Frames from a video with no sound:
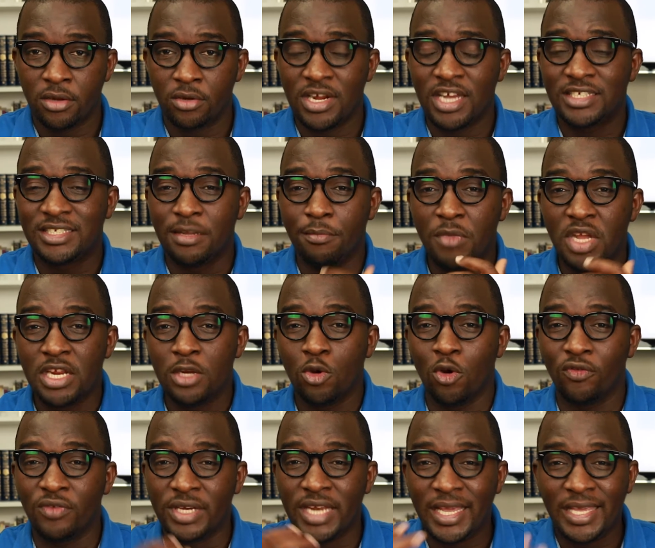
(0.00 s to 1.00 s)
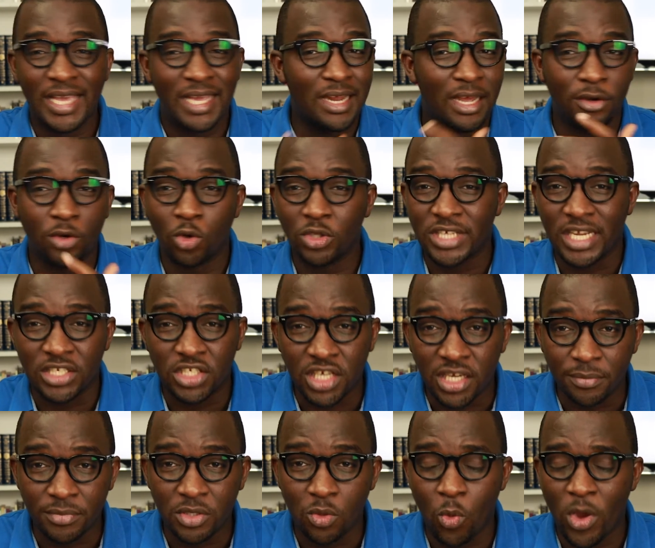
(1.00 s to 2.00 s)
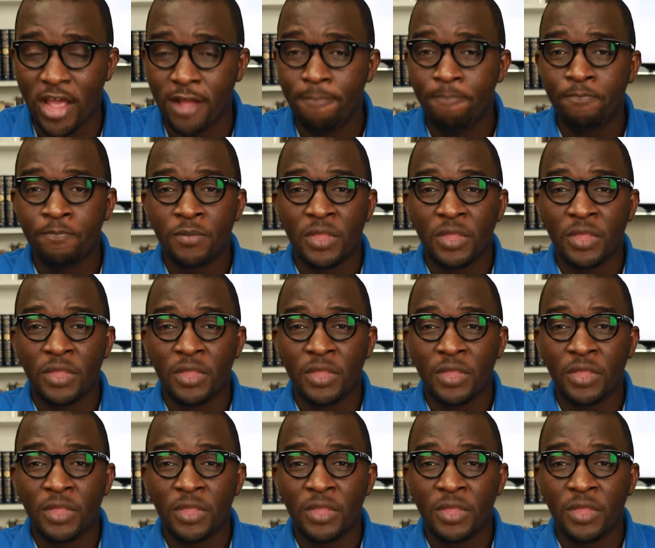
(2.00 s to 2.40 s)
That's the meaning of naked and not ashamed, where